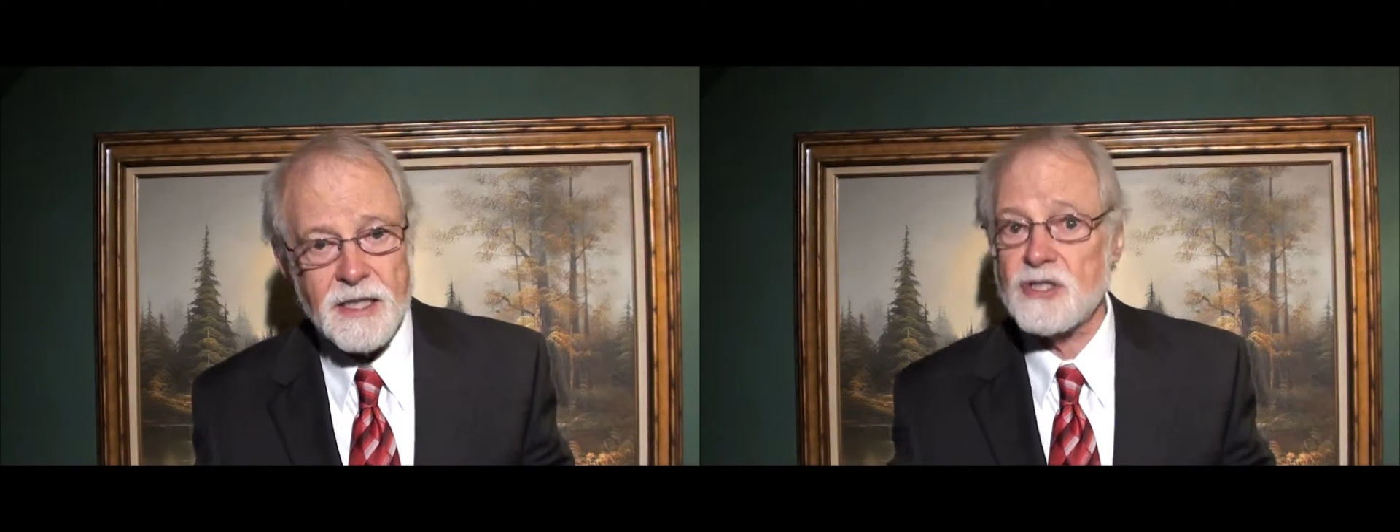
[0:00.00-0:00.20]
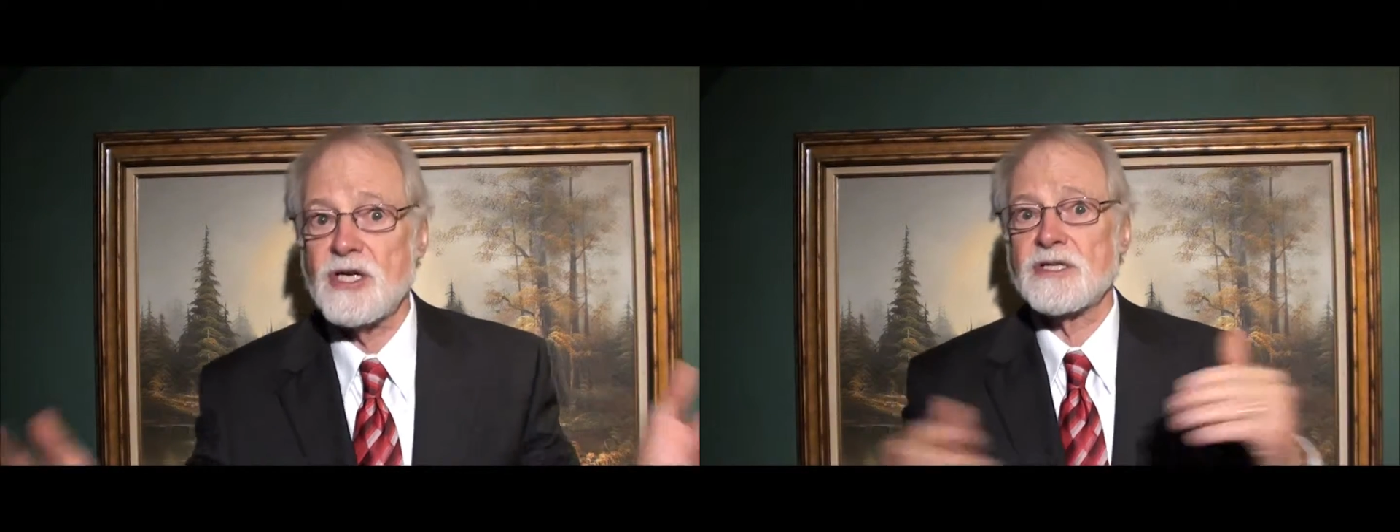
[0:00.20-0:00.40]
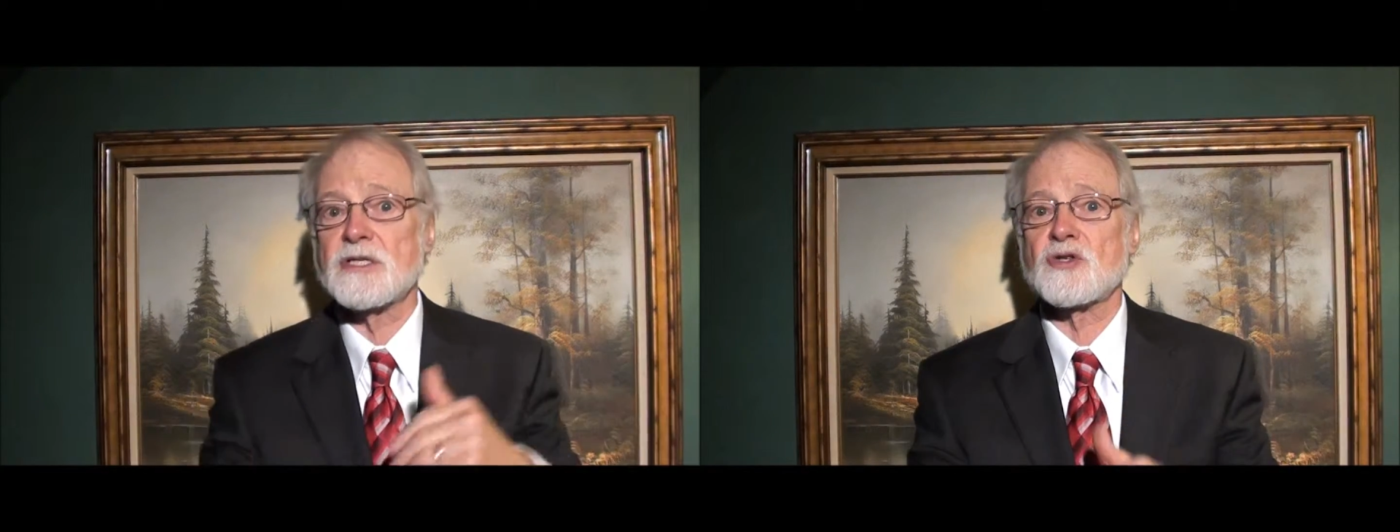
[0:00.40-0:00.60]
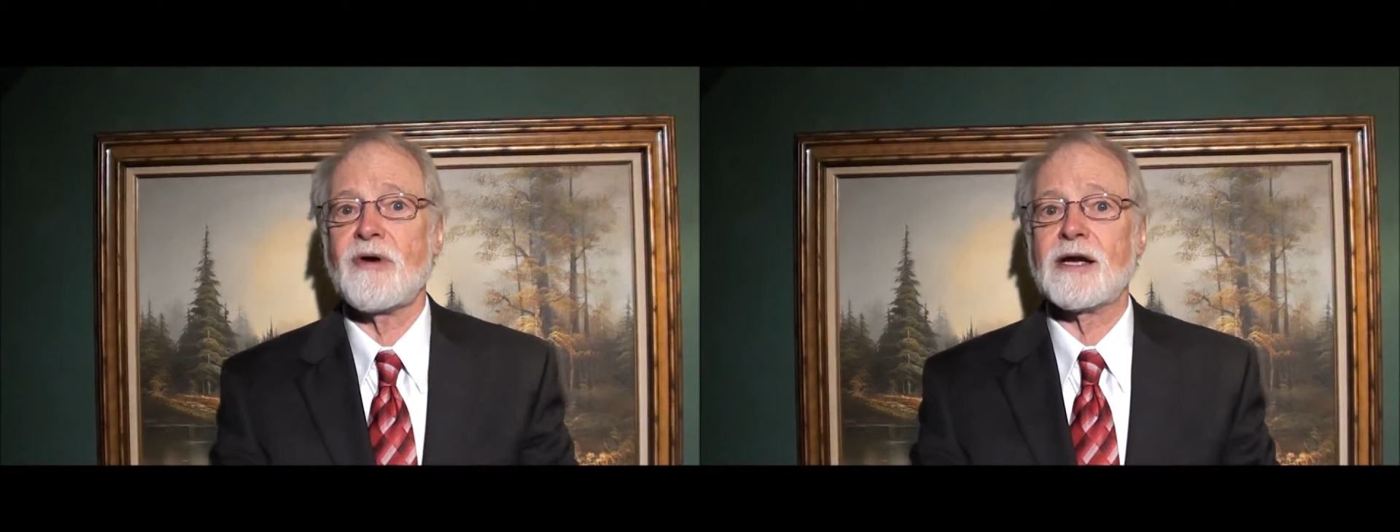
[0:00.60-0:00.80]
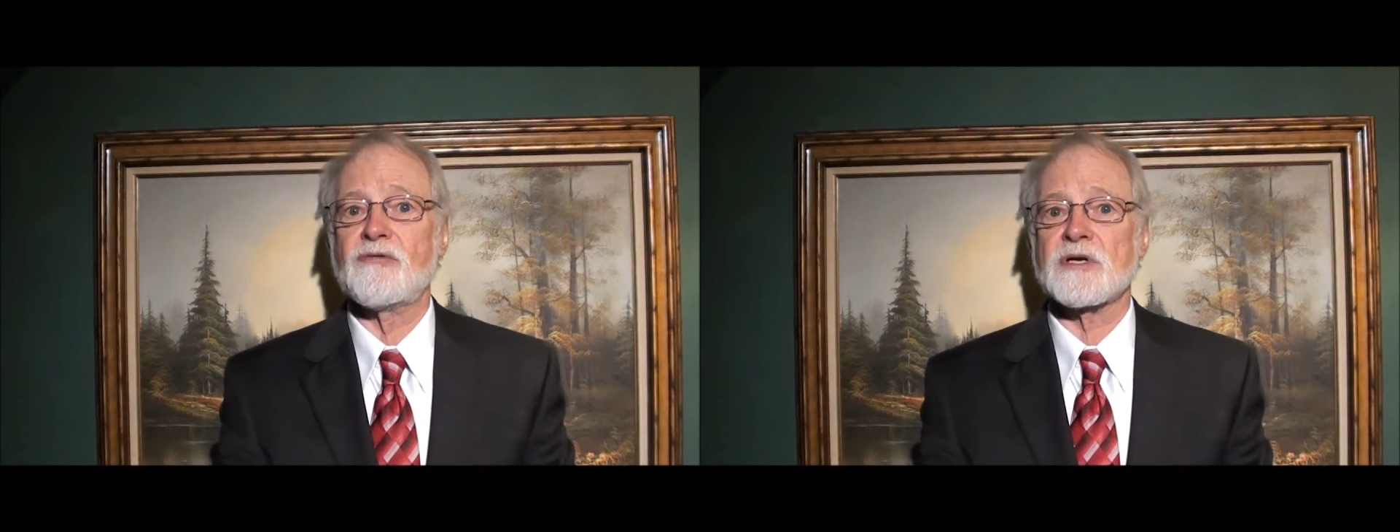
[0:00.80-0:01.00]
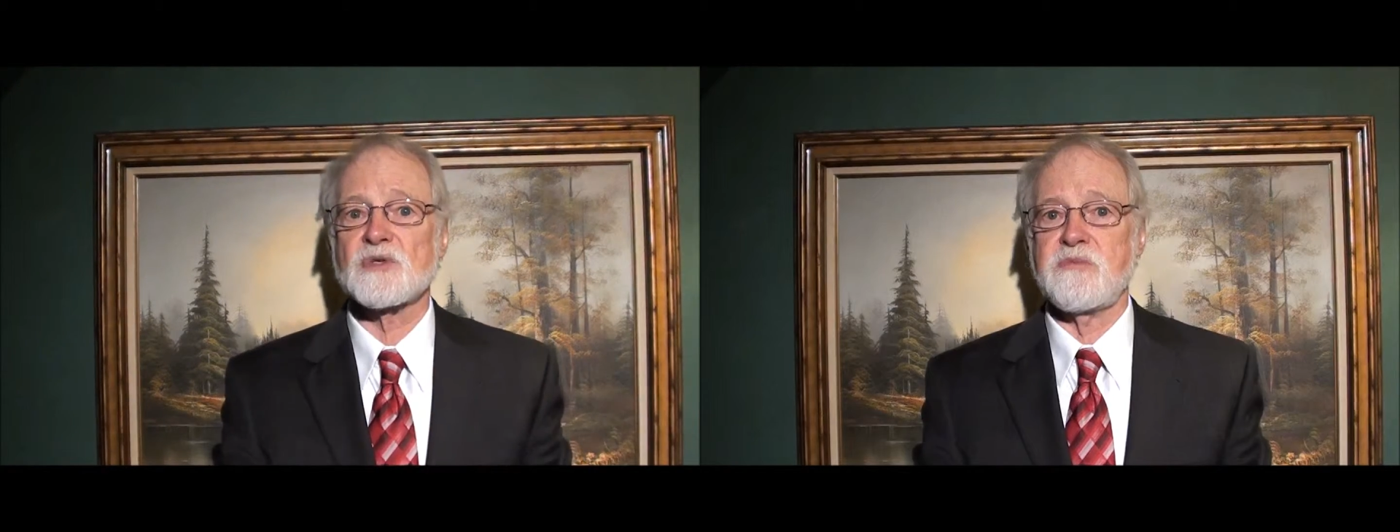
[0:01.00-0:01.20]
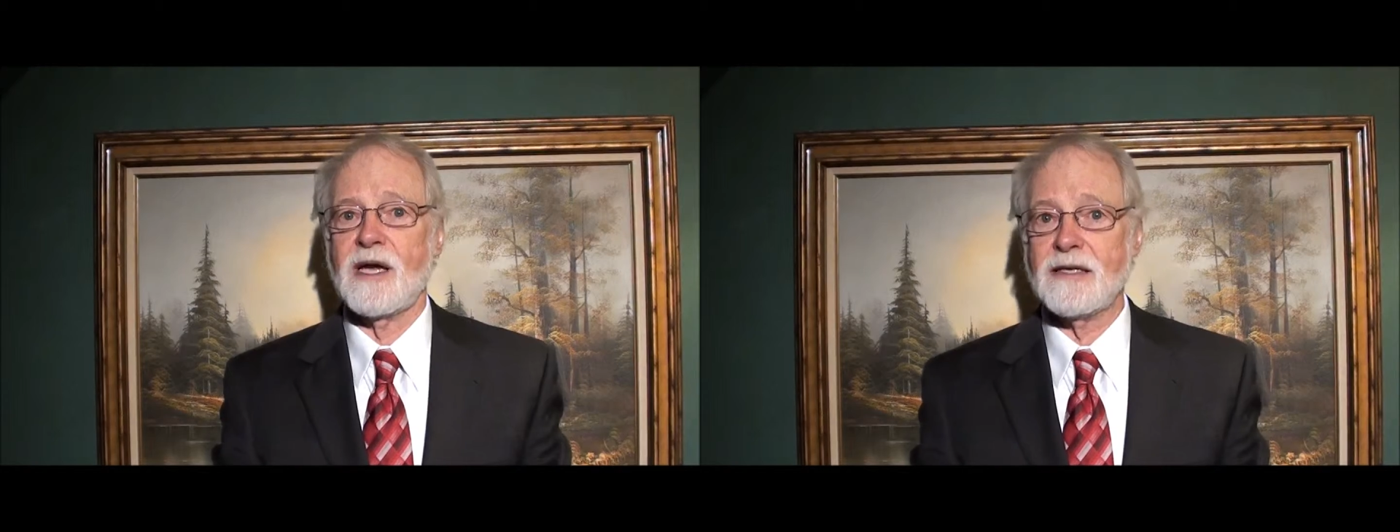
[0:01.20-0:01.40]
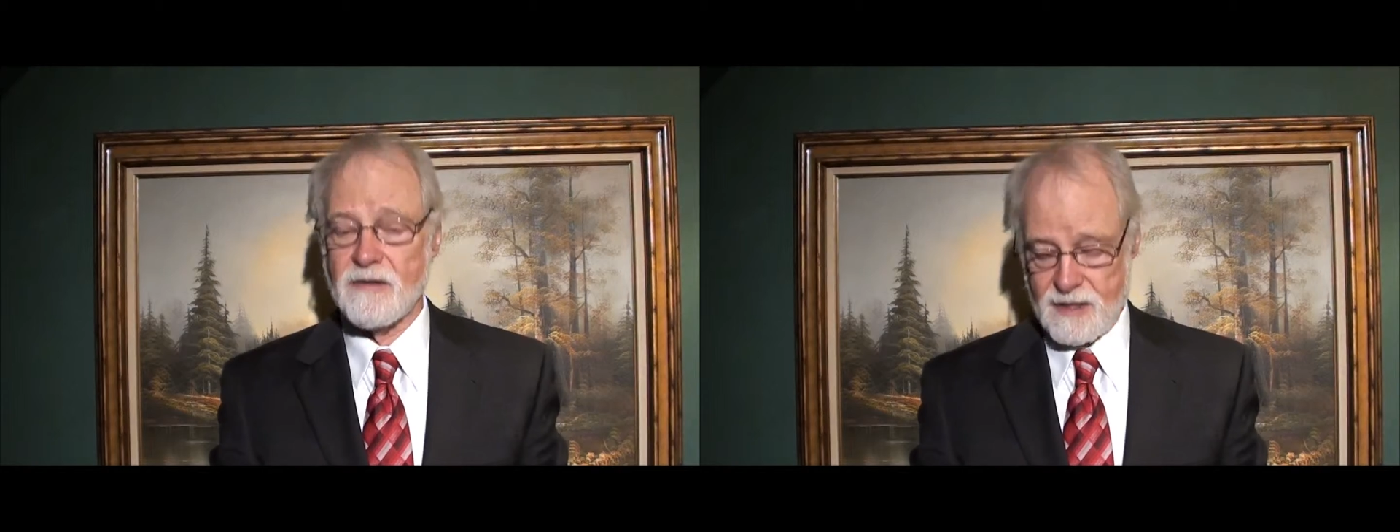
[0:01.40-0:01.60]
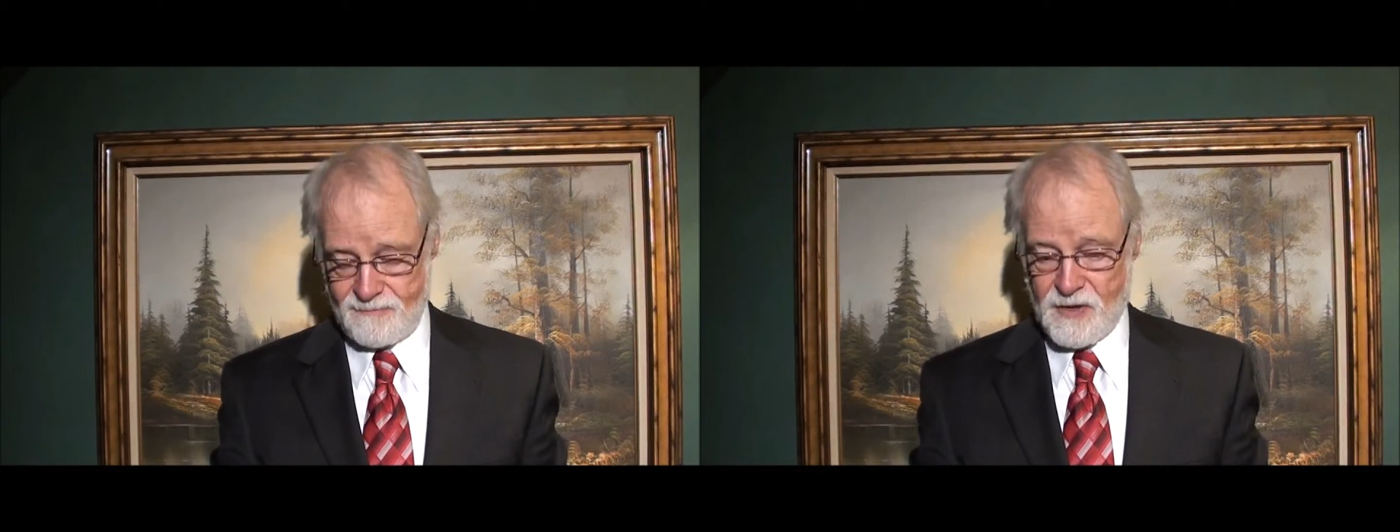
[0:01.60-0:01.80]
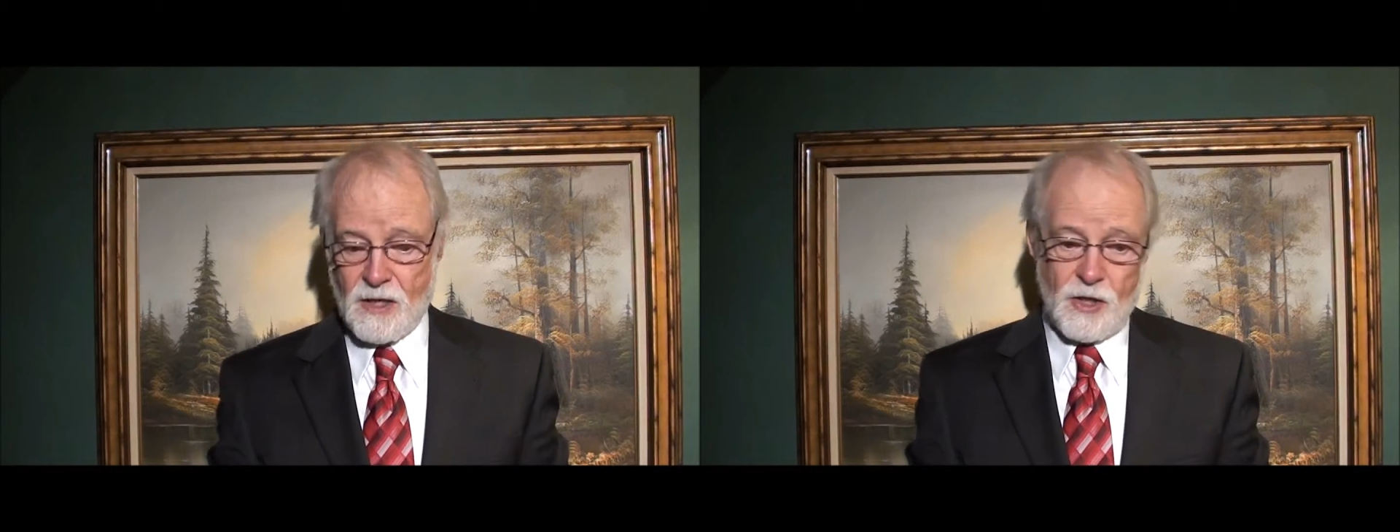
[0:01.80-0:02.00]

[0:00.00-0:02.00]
And Jesus tried to explain to them,